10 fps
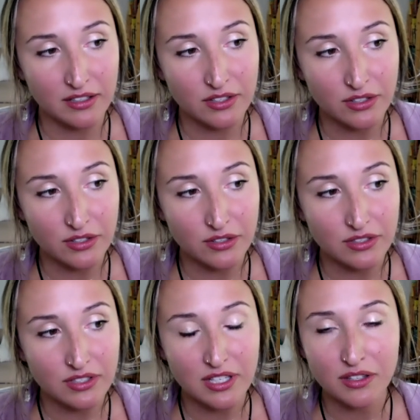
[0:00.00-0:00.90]
to
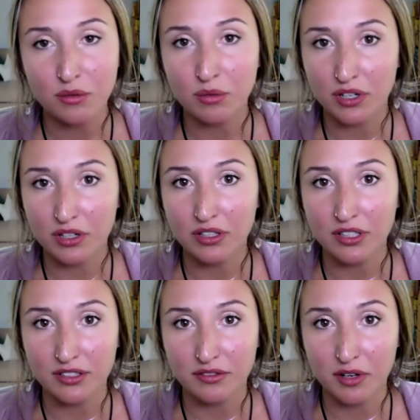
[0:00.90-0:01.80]
see the
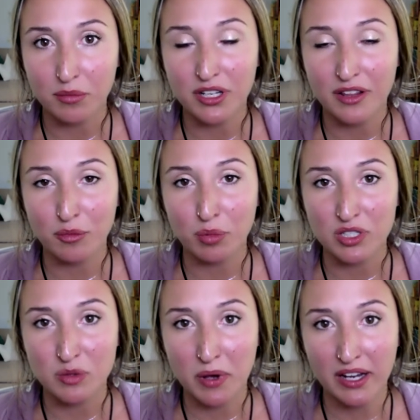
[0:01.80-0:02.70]
world from another
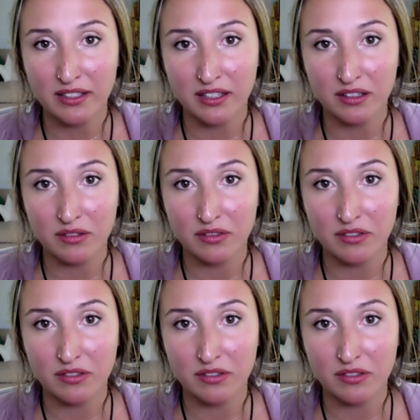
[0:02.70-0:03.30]
perspective.